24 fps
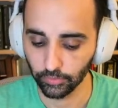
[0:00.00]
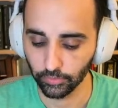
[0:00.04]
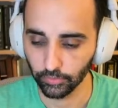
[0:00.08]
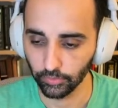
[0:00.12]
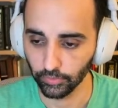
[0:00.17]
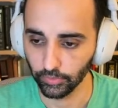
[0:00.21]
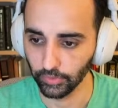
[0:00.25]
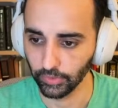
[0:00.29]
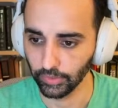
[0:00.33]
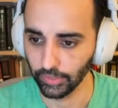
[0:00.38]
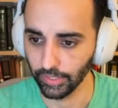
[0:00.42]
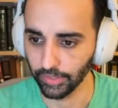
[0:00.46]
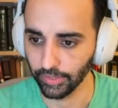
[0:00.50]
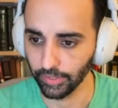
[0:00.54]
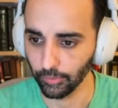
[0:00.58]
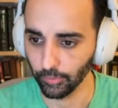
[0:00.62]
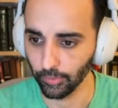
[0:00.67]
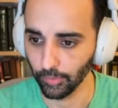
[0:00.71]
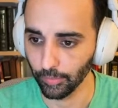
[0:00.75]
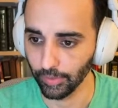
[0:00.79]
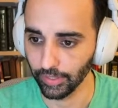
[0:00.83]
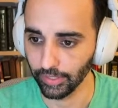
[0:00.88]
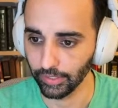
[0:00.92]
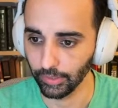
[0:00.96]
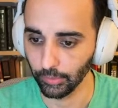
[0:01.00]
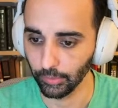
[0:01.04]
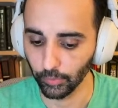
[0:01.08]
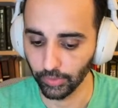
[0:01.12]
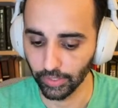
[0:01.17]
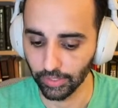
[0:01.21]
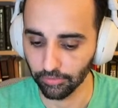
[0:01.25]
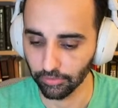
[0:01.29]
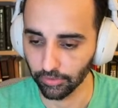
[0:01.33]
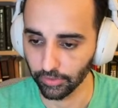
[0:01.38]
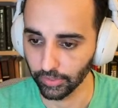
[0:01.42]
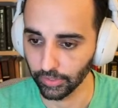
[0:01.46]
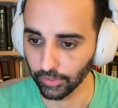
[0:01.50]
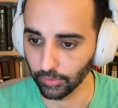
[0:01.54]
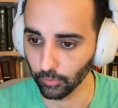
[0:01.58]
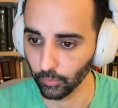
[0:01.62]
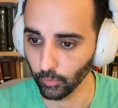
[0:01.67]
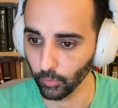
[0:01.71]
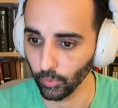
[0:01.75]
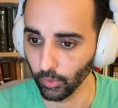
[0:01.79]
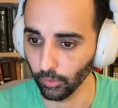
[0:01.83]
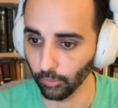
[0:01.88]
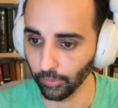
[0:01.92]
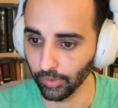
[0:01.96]
I think we might need whenever there.
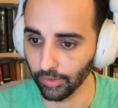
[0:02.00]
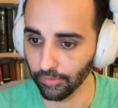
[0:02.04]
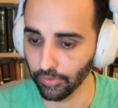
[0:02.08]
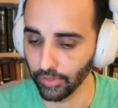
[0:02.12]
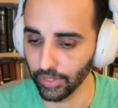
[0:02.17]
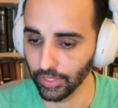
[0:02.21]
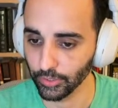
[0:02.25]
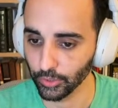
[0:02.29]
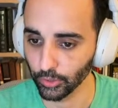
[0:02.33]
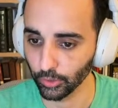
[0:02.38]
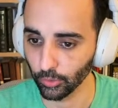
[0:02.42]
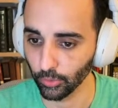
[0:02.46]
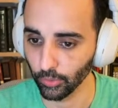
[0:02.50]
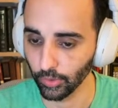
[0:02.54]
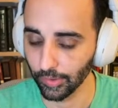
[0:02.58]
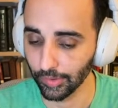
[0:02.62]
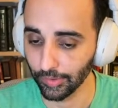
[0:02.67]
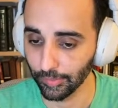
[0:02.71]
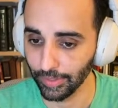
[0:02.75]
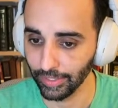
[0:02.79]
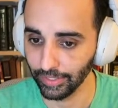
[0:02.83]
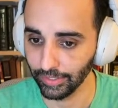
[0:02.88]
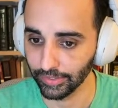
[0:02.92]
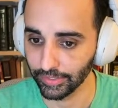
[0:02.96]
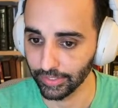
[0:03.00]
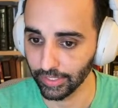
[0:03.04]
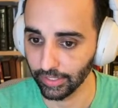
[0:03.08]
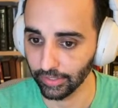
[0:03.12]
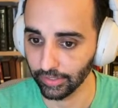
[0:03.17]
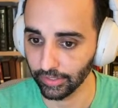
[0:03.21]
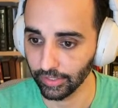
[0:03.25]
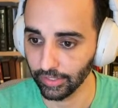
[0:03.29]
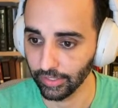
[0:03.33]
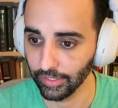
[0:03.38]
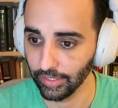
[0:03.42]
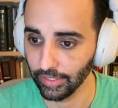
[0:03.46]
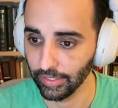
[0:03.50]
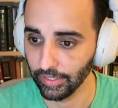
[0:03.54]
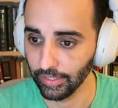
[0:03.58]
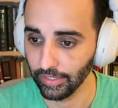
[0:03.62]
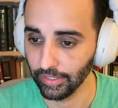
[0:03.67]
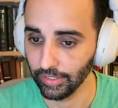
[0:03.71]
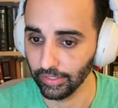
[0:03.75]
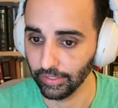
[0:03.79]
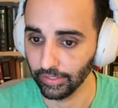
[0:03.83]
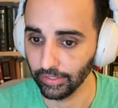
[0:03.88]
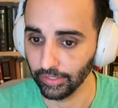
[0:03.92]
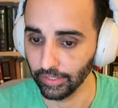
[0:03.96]
Or whenever you hit your quarry with a melee attack,
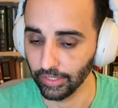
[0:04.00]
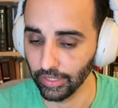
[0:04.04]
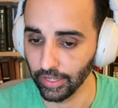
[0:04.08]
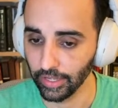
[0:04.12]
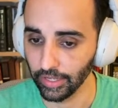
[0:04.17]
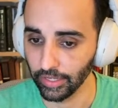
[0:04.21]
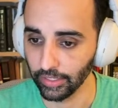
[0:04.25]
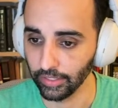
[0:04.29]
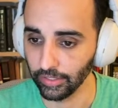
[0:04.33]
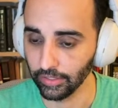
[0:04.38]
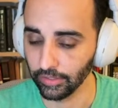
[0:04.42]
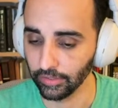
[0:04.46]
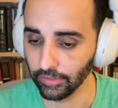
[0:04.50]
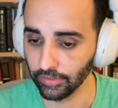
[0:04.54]
gain